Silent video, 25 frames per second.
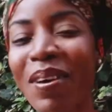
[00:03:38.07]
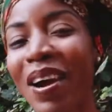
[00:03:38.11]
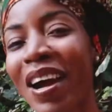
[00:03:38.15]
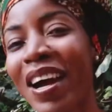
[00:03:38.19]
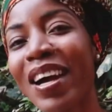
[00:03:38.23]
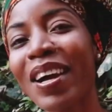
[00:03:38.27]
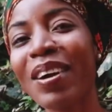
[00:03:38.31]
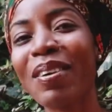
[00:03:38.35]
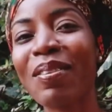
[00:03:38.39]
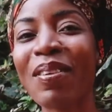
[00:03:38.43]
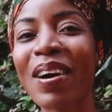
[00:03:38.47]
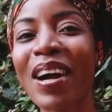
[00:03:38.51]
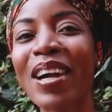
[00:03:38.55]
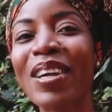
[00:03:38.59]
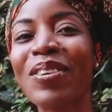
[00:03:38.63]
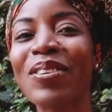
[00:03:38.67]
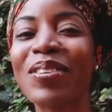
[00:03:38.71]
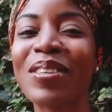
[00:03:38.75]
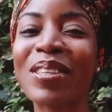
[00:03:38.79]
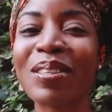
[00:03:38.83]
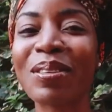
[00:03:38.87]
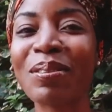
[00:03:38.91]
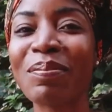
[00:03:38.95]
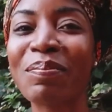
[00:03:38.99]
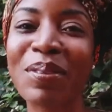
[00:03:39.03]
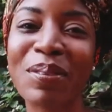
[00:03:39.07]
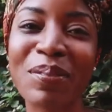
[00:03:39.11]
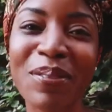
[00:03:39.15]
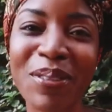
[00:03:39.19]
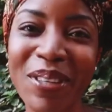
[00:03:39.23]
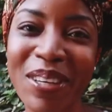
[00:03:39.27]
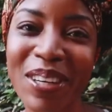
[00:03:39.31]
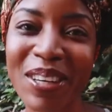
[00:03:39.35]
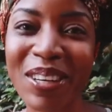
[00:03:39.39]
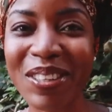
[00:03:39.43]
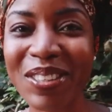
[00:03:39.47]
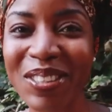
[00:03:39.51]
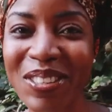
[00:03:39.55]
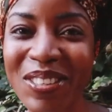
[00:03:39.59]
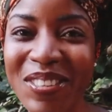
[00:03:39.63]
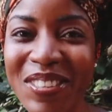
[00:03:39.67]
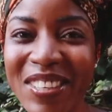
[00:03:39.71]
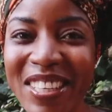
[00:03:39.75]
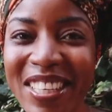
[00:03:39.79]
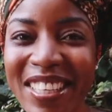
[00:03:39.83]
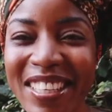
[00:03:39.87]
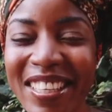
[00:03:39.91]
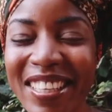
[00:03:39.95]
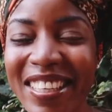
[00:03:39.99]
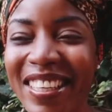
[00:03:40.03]
Why are you in a people
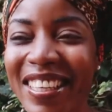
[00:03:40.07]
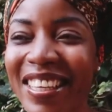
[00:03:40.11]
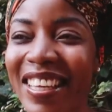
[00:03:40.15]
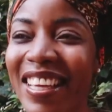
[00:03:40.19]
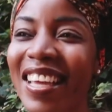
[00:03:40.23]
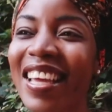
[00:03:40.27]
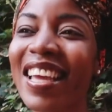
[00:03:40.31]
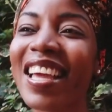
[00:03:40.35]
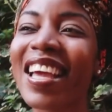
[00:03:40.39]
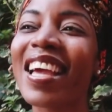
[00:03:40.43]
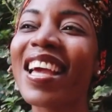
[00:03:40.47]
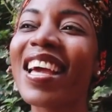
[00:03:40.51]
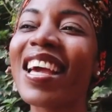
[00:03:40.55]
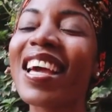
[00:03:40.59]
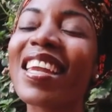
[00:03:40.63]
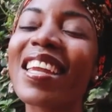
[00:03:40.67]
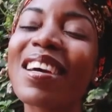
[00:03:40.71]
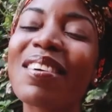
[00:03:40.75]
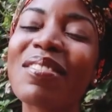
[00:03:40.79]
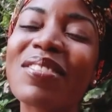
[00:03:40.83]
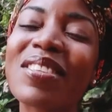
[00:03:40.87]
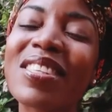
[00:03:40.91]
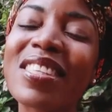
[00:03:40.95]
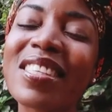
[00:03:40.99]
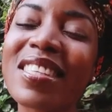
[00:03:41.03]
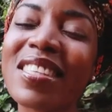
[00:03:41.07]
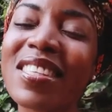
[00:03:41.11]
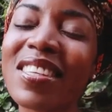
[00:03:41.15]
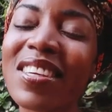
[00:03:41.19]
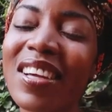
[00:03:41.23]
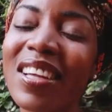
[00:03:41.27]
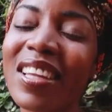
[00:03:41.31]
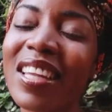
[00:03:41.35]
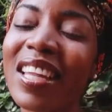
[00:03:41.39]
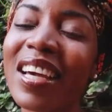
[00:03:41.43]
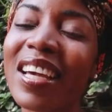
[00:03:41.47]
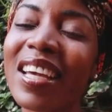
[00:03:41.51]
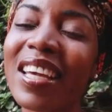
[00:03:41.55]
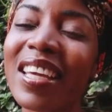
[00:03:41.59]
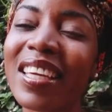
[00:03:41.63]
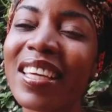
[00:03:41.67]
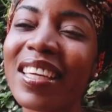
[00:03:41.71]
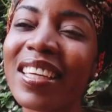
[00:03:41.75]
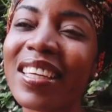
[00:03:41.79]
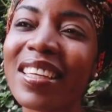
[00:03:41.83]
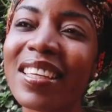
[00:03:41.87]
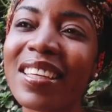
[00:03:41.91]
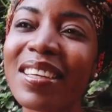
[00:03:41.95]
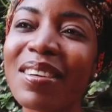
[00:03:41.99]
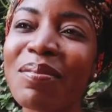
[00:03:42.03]
country?" And I'm just there
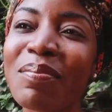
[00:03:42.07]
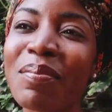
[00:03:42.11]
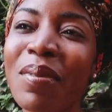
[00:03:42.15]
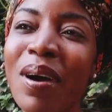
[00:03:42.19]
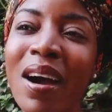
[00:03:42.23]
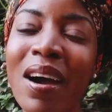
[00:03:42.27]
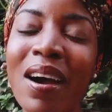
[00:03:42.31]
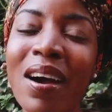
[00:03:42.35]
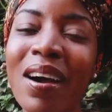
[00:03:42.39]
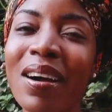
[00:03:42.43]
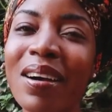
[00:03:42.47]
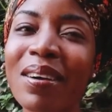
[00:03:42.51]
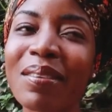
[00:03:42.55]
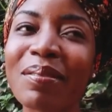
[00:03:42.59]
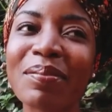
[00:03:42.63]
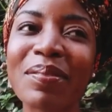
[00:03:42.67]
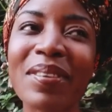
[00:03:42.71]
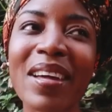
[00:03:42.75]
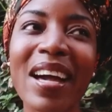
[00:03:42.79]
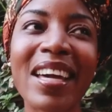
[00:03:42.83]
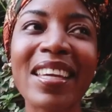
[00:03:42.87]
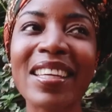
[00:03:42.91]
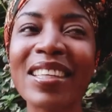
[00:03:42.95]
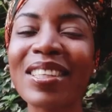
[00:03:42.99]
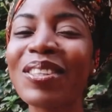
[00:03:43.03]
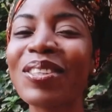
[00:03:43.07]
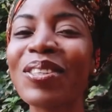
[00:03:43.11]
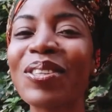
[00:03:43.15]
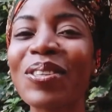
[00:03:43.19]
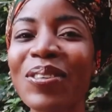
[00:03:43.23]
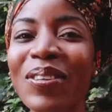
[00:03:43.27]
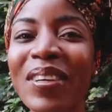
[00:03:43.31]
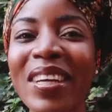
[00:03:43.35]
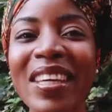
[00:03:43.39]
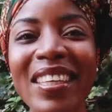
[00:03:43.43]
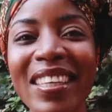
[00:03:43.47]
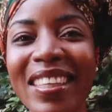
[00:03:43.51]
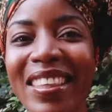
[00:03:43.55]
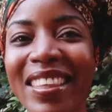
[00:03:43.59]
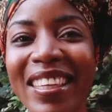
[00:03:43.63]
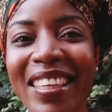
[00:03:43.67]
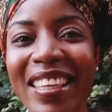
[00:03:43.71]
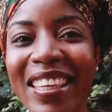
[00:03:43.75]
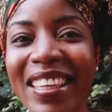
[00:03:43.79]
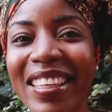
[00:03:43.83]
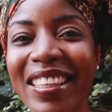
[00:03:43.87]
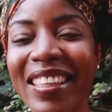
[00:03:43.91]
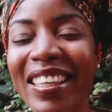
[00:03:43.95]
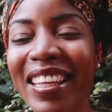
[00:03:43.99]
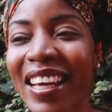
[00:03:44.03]
like, "Mom, I didn't do
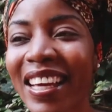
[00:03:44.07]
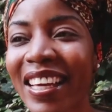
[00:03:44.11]
anything."